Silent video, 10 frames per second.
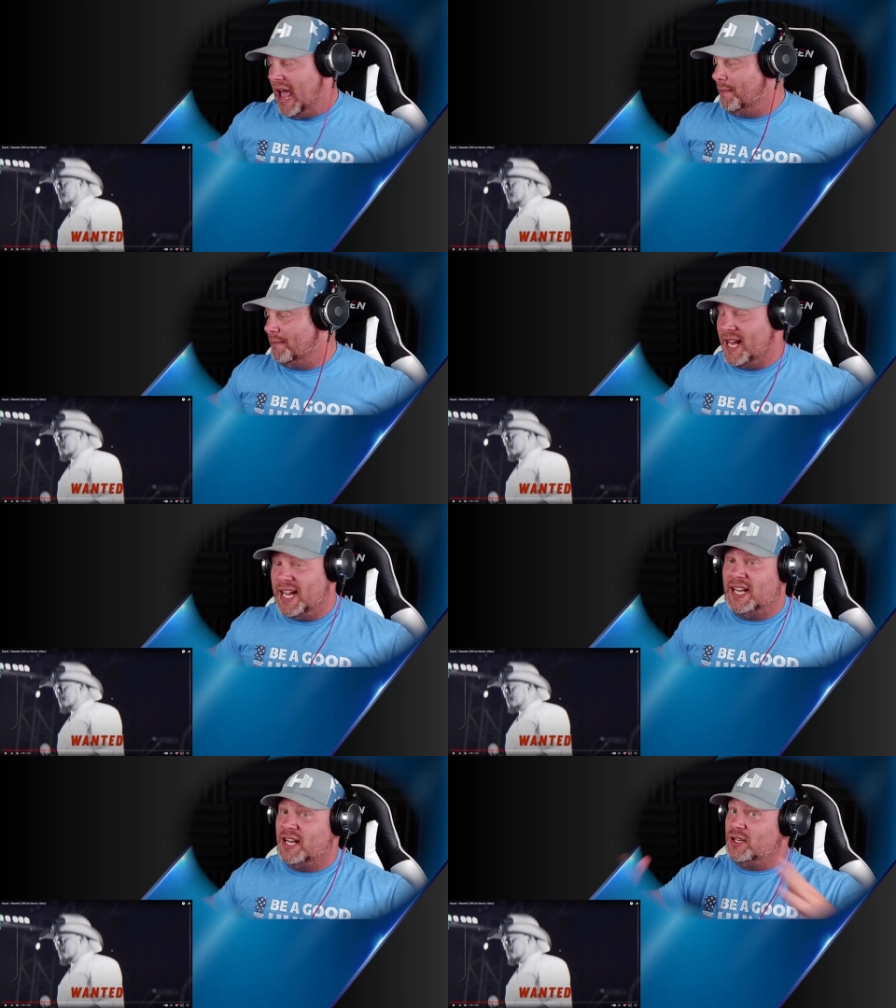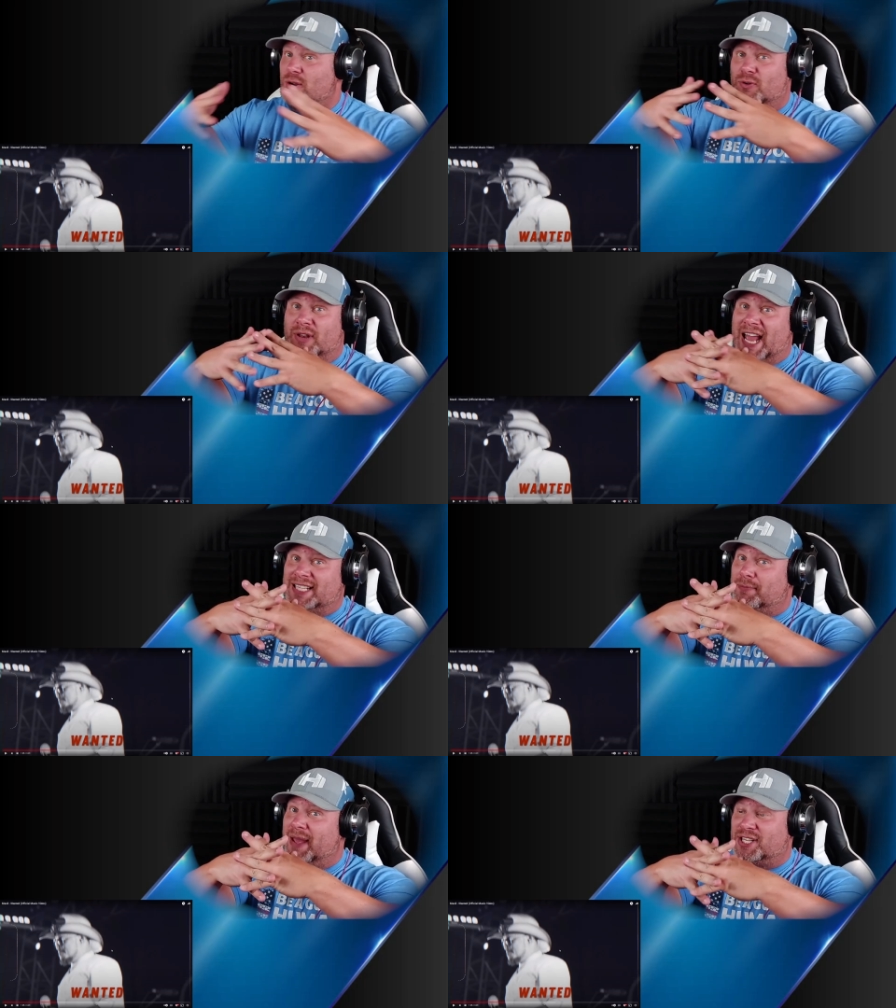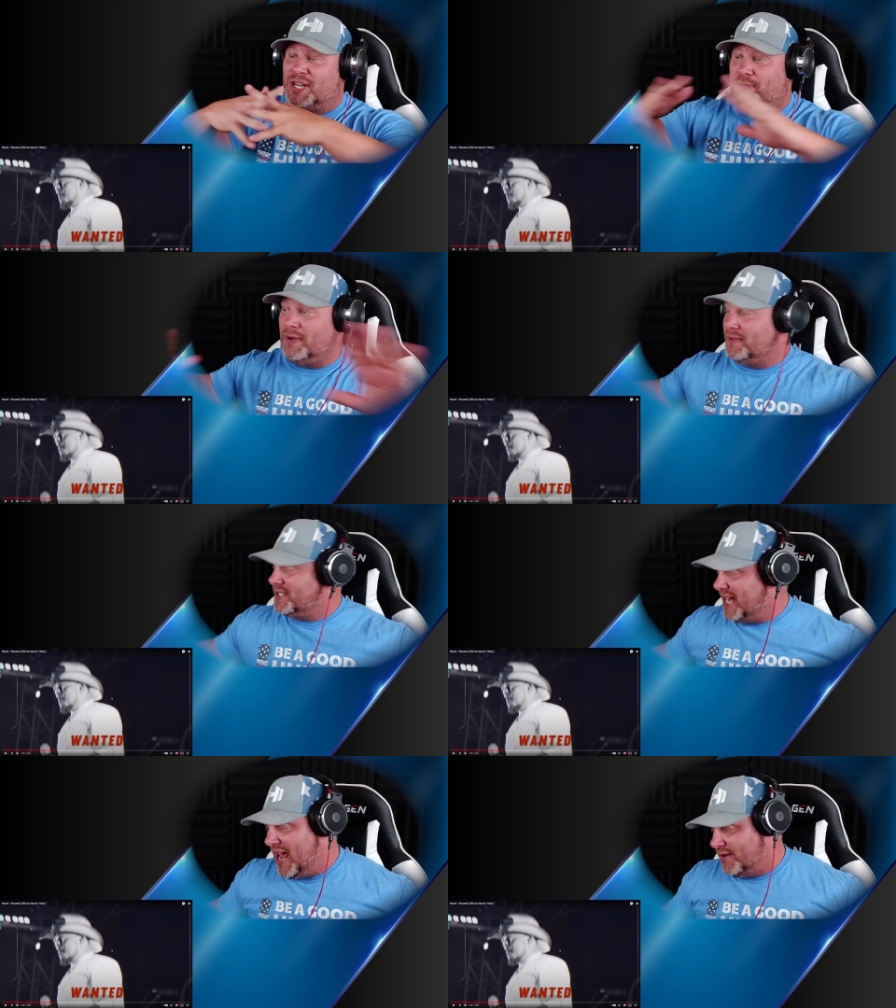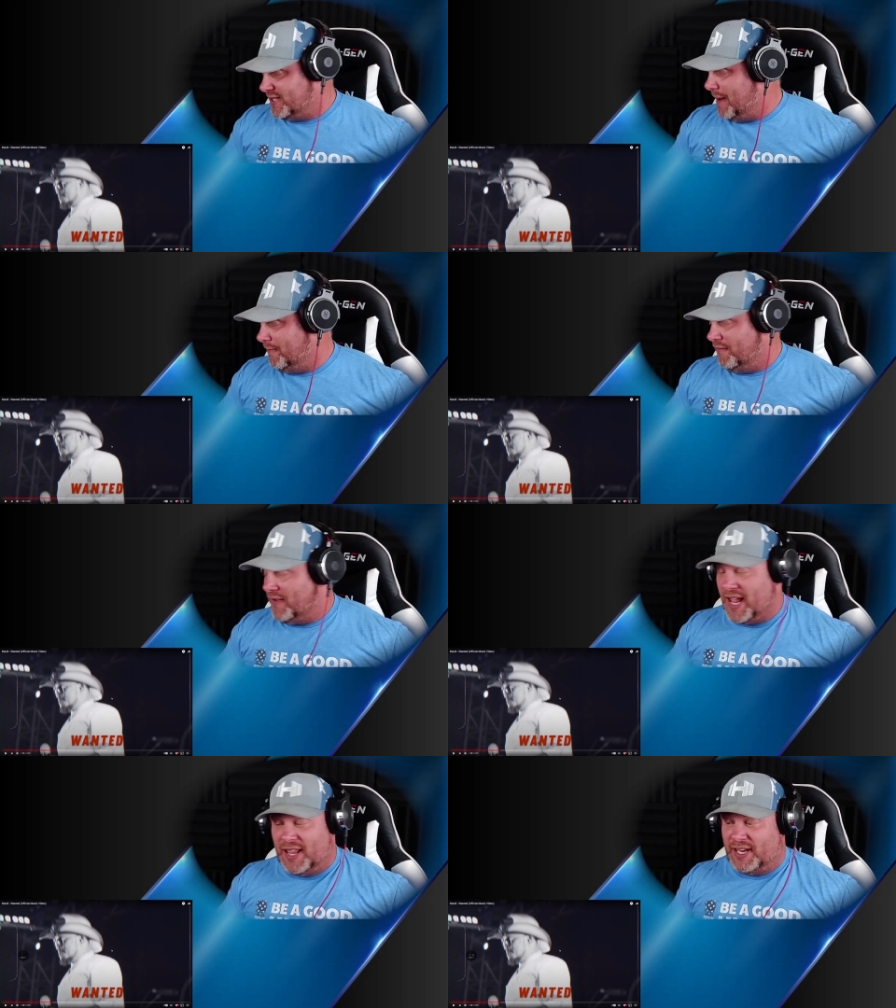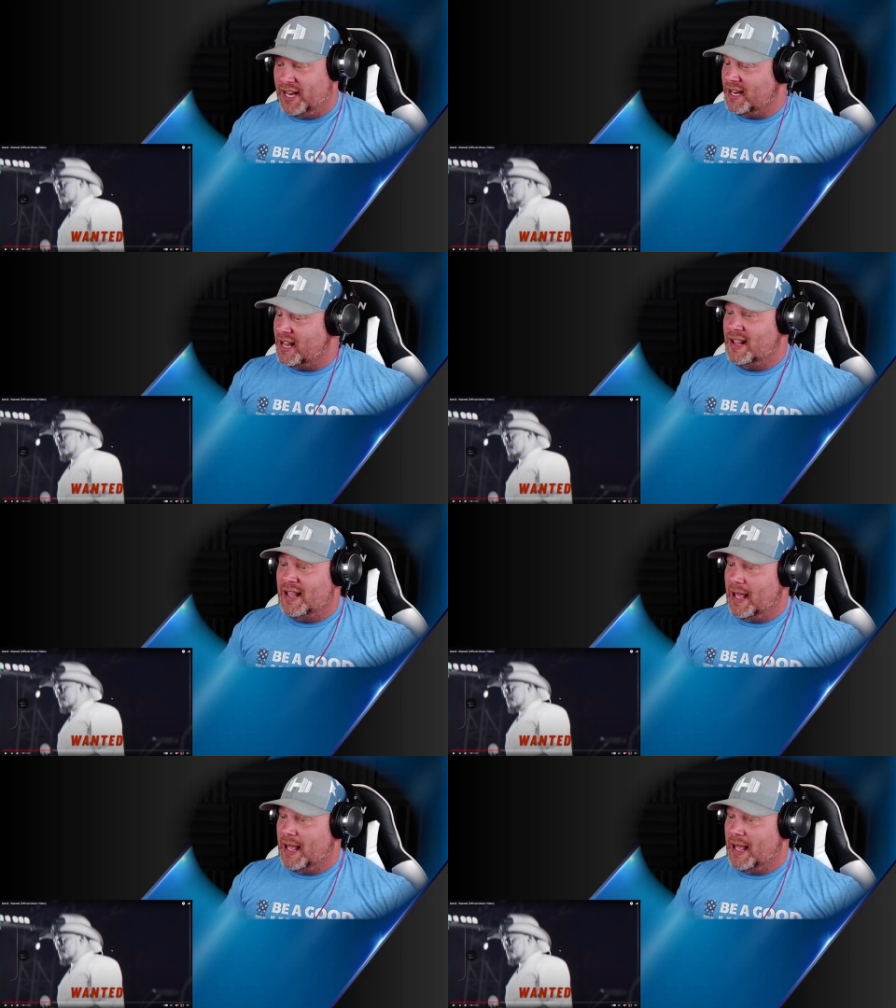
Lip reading: I'm digging it, dude. Nice mashup of the sounds. I'm feeling it.